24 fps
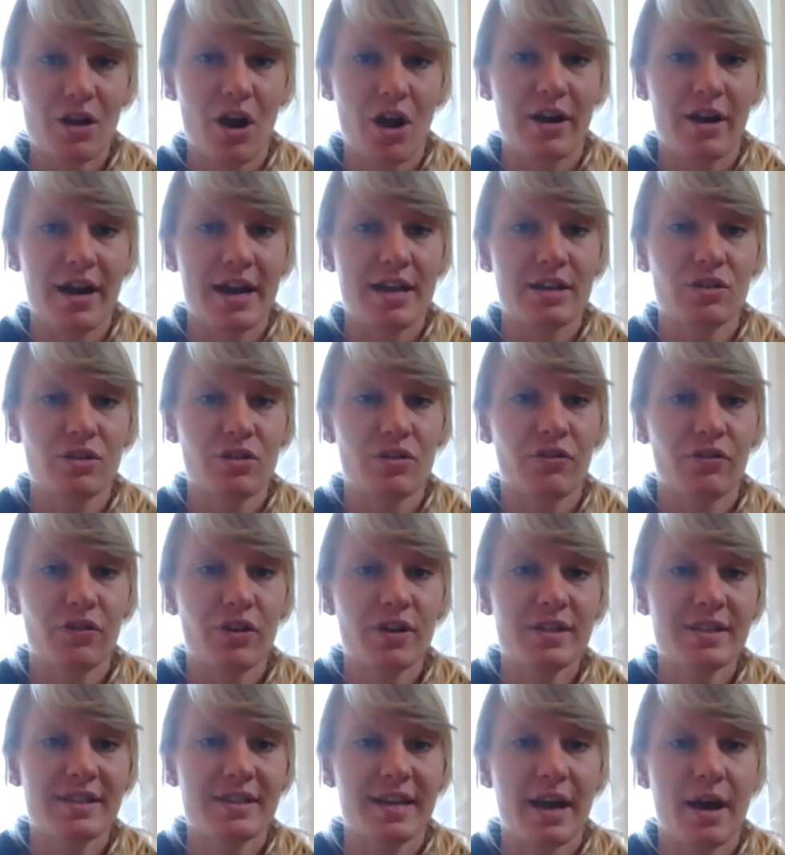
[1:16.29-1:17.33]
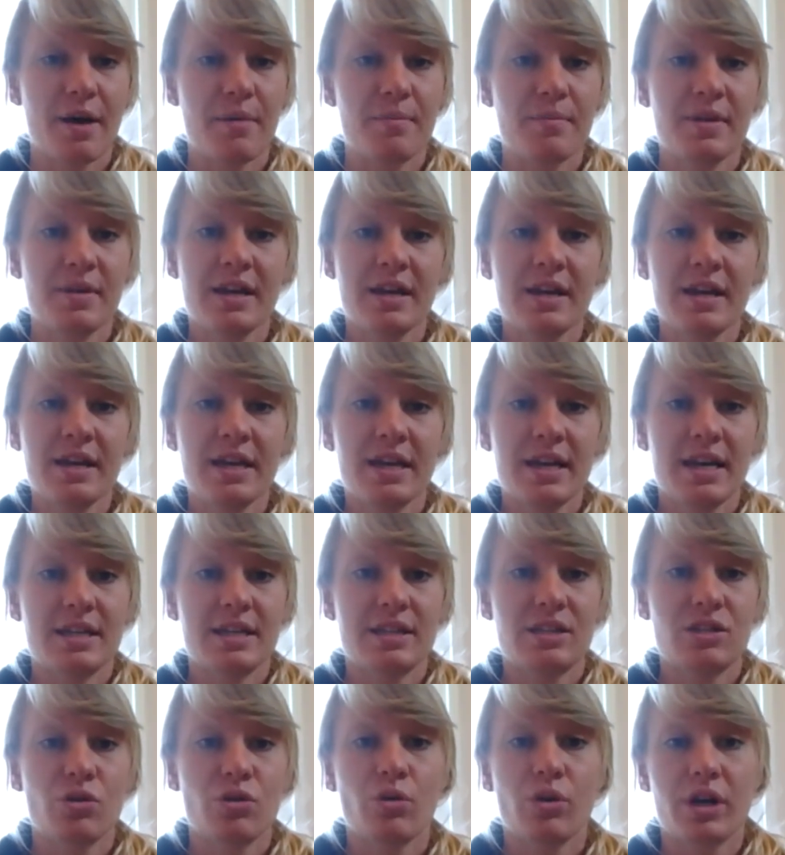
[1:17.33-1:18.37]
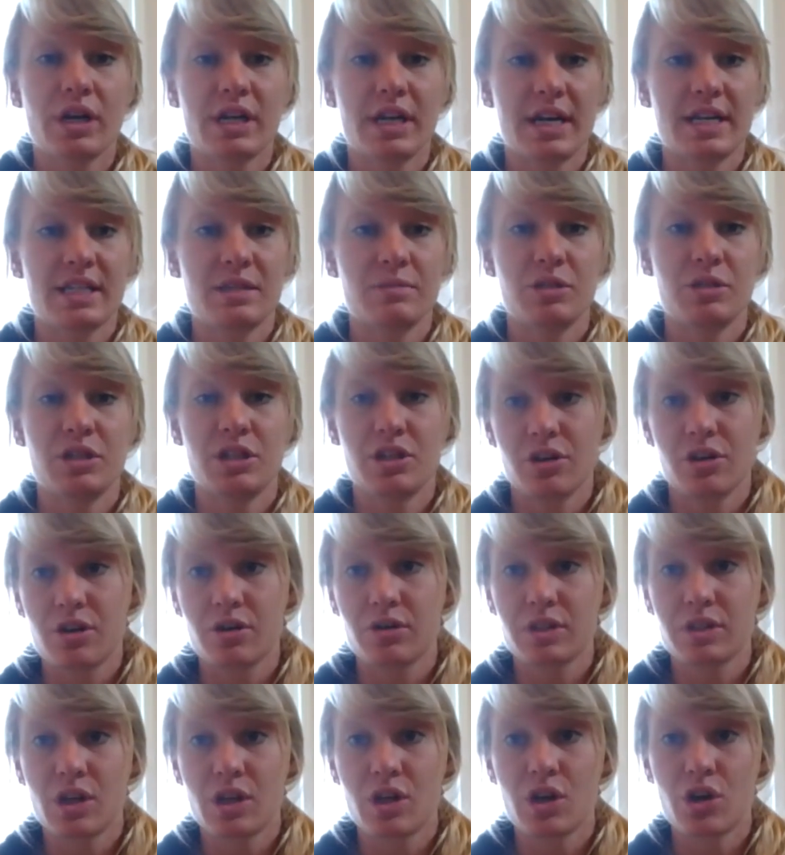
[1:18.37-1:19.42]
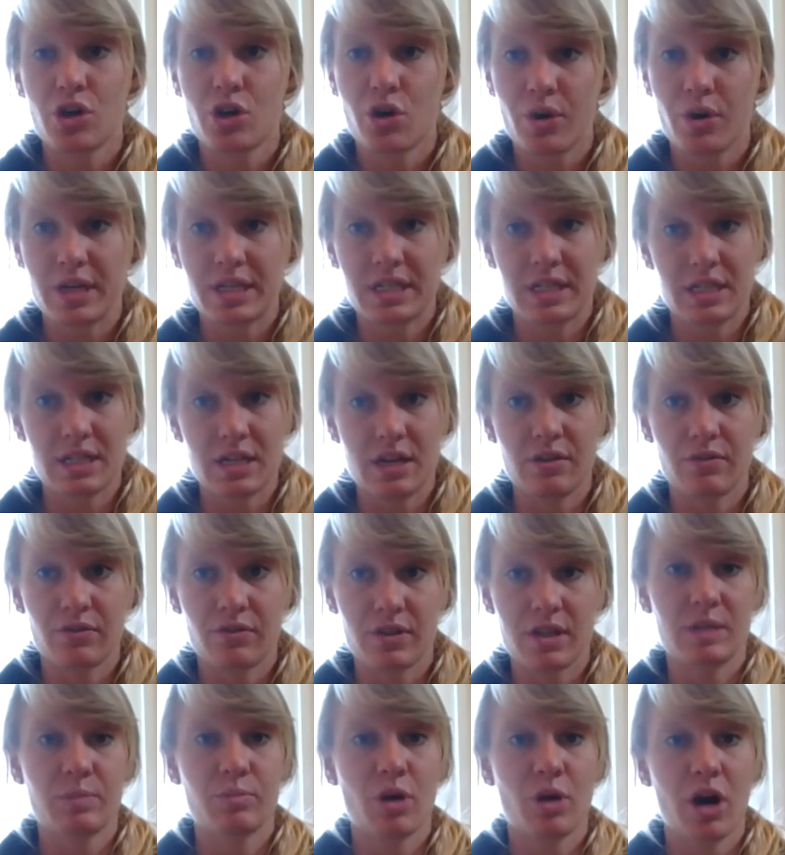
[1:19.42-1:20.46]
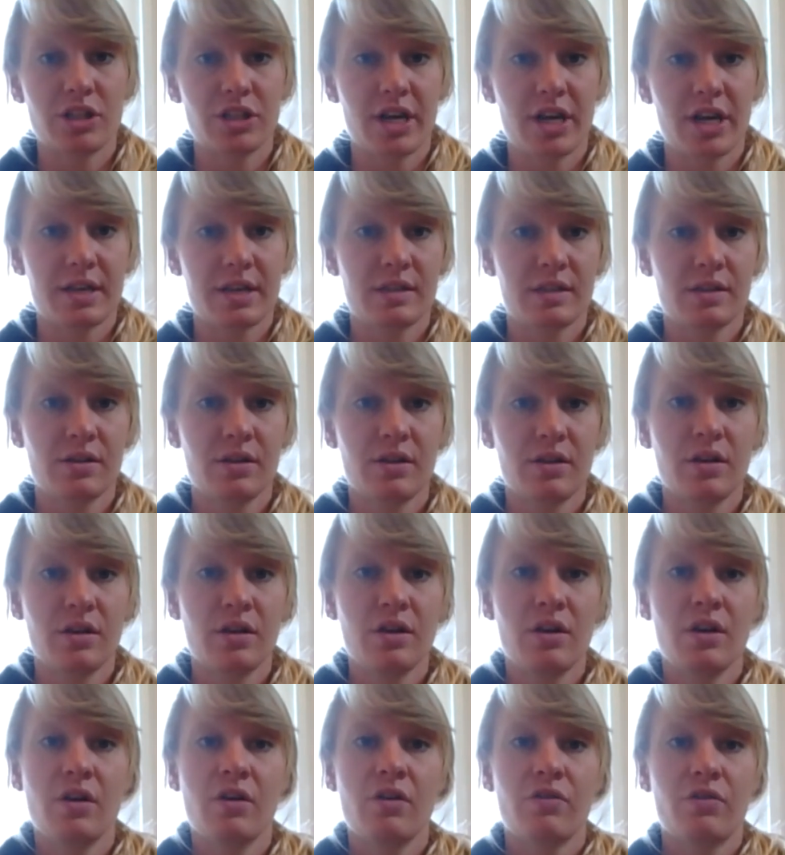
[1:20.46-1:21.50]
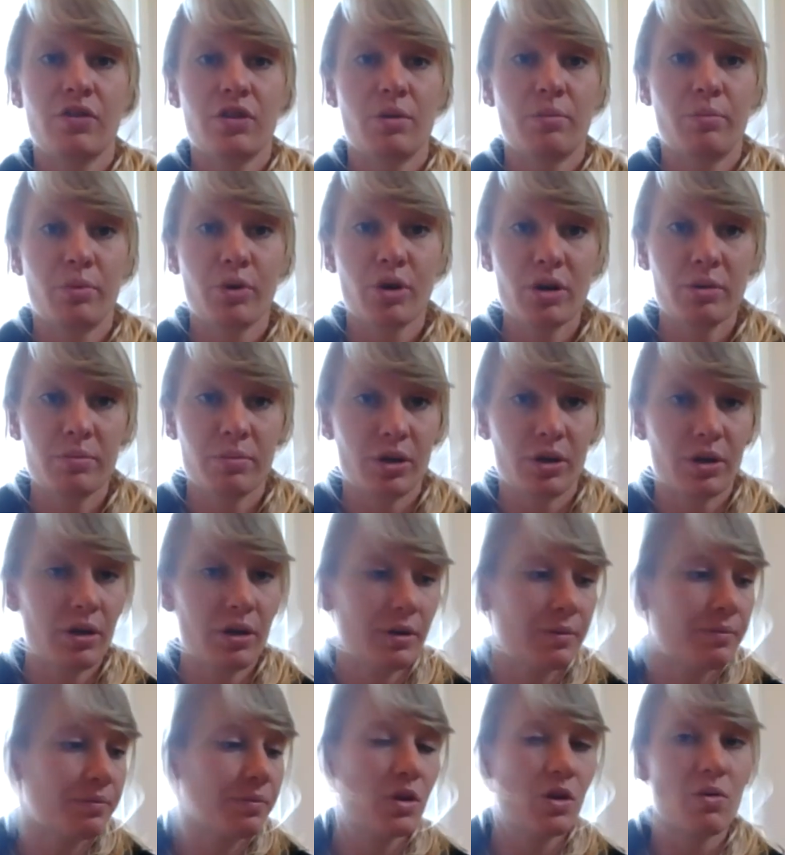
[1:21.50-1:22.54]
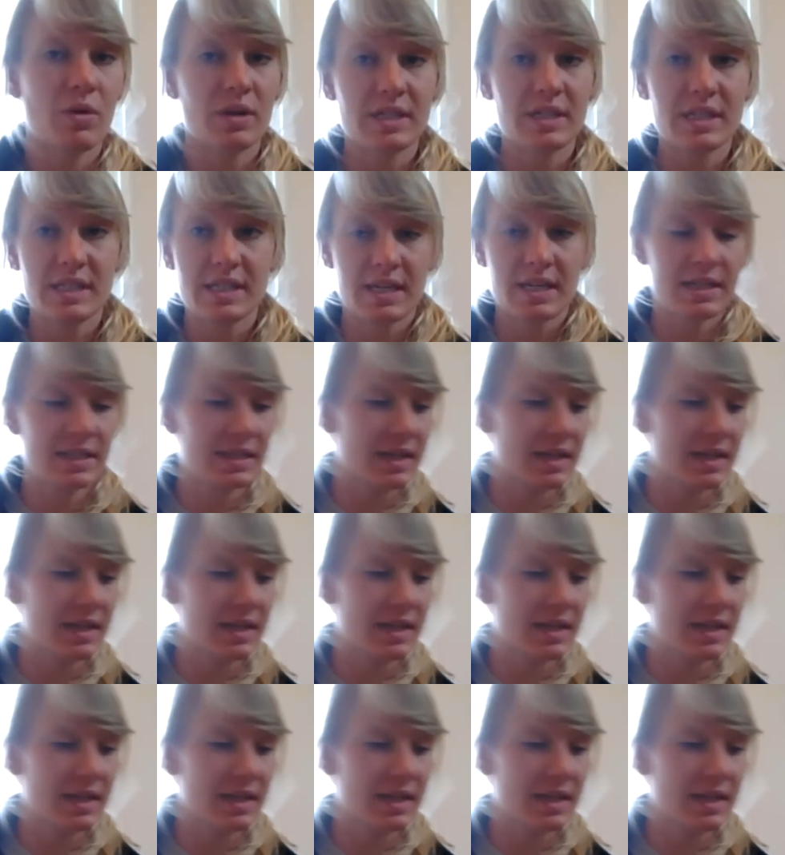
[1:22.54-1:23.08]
All right, so the first step is to organize the materials that you're going to need for these projects. For the bird book, you want to set